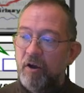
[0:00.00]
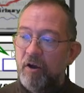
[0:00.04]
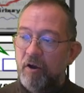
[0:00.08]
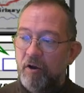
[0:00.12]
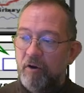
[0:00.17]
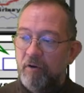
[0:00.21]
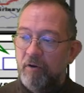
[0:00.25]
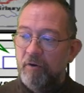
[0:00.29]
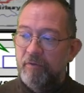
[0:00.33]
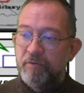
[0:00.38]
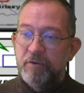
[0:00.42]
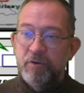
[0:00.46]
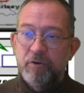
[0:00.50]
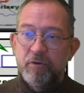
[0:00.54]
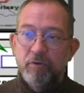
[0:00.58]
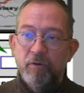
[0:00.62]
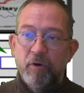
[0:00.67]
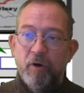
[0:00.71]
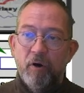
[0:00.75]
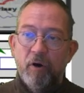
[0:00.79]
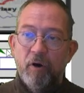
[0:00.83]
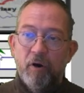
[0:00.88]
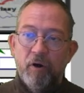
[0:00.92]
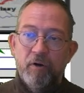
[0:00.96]
overview
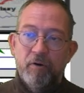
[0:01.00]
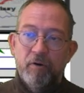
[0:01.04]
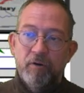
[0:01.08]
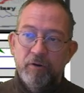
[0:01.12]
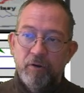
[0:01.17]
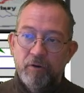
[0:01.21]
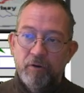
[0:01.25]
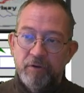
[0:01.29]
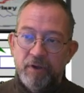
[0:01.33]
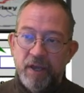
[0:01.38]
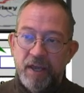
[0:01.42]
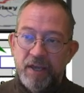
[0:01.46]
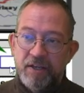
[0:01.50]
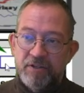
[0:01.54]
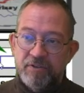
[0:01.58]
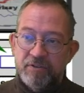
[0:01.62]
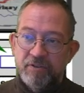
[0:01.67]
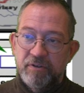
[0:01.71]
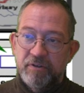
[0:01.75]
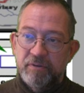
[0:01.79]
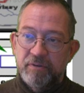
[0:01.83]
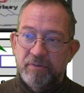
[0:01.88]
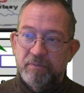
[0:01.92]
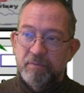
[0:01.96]
or
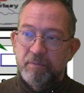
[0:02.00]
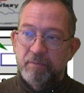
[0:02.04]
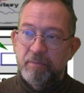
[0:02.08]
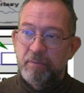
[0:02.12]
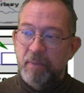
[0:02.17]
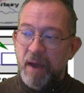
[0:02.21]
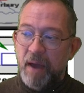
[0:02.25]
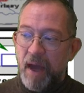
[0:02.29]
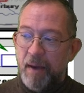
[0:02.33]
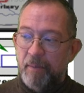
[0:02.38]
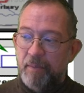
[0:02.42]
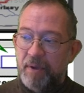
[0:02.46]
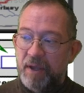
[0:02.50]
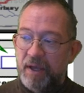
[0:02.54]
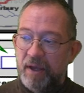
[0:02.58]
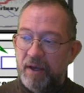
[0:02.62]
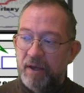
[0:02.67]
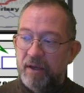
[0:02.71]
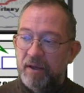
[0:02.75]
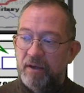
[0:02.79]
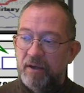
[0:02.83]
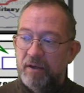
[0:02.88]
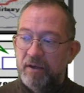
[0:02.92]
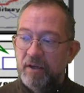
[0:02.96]
location map here.
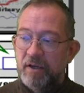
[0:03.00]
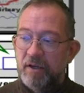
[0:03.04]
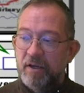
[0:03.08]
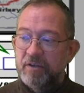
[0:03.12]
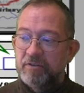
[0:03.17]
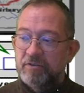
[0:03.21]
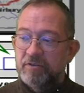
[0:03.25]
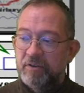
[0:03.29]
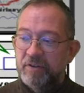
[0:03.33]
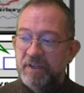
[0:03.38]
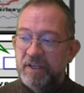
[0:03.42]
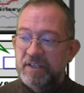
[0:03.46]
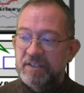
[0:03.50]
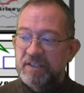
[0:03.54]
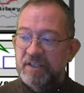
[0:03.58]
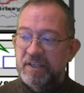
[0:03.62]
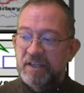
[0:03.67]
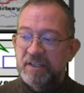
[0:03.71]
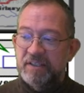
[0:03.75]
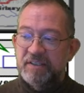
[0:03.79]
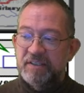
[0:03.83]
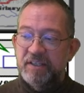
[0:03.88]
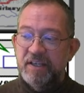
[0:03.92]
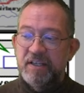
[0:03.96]
So this
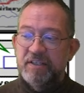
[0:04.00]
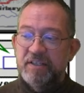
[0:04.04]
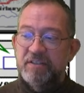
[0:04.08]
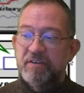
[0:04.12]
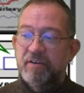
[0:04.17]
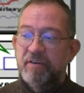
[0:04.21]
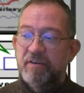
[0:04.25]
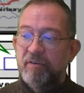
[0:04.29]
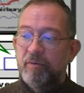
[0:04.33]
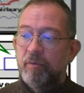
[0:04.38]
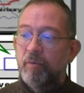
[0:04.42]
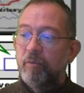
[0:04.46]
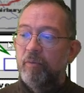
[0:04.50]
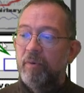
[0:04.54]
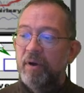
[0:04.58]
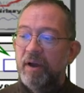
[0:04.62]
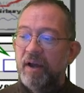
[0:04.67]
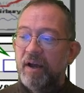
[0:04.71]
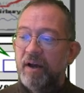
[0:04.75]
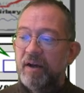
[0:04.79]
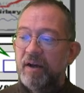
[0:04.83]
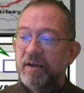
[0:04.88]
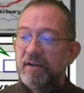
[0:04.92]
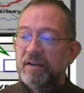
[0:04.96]
here says
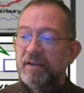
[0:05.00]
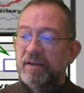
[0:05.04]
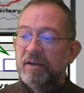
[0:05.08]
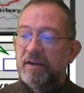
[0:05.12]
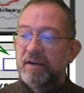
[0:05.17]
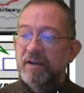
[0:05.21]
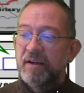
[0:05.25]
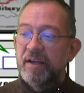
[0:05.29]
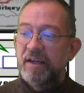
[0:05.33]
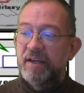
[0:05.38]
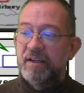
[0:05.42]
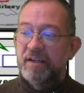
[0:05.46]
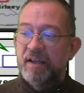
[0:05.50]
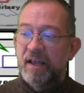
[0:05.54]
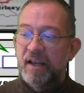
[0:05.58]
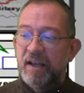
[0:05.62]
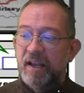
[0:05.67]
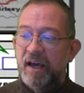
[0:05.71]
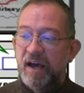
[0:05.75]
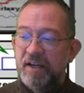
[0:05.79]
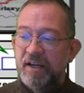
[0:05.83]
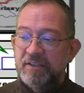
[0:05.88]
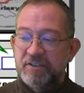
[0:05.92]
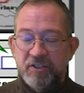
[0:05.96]
where in a
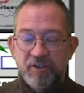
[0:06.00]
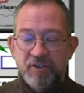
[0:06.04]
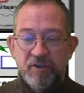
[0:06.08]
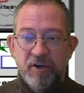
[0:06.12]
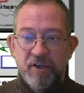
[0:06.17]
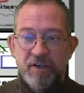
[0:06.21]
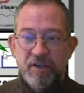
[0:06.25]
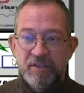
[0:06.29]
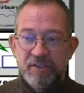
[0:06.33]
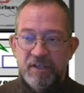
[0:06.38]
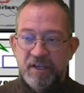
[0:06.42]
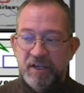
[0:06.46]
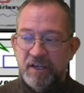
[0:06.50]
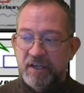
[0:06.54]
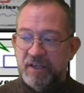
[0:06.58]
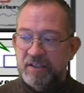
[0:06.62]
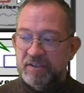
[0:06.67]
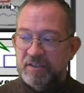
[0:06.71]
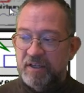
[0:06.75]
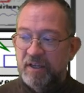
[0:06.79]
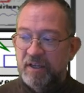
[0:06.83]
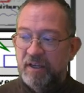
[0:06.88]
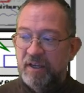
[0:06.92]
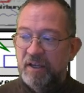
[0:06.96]
larger
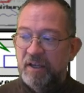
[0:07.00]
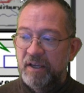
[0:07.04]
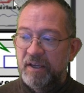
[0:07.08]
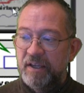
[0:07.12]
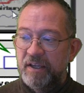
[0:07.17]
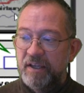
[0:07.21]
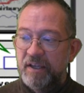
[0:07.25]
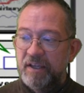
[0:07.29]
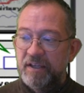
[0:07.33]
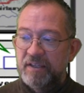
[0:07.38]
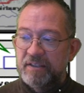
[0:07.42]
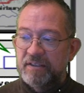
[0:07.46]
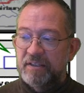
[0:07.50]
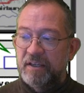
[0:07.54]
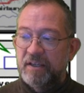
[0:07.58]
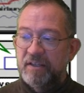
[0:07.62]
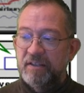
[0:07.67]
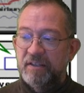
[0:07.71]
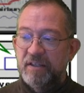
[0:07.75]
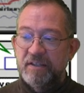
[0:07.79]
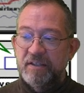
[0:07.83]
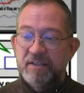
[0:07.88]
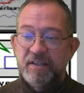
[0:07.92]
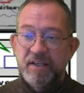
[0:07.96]
context is
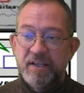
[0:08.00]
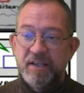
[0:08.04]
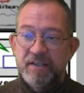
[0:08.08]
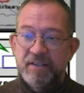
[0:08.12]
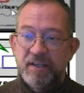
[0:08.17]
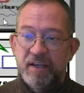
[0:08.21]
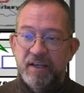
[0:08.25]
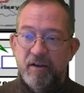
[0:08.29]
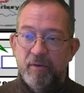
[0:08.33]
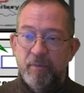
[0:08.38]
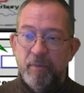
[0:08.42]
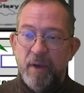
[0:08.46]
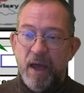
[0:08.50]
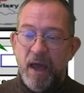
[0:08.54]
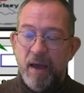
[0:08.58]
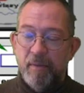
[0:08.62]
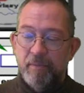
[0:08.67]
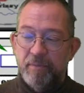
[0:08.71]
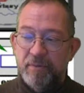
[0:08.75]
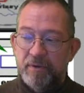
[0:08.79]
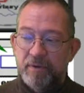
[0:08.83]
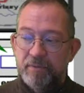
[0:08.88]
the detail map.